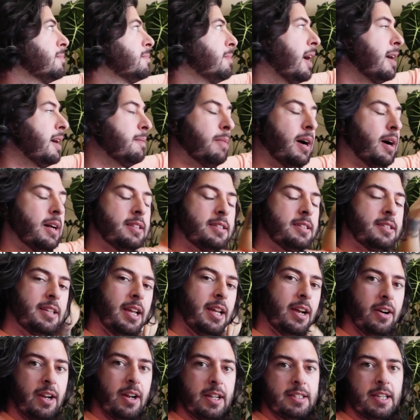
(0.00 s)
my
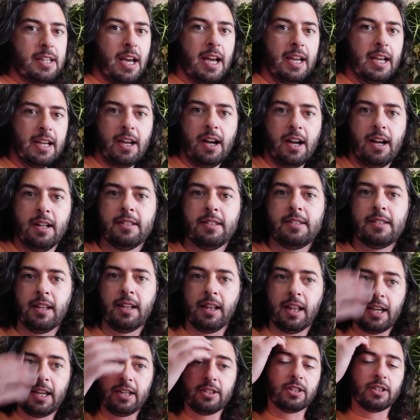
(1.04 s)
Monstera Thai
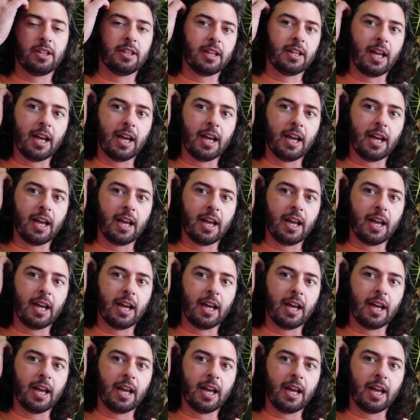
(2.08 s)
Constellation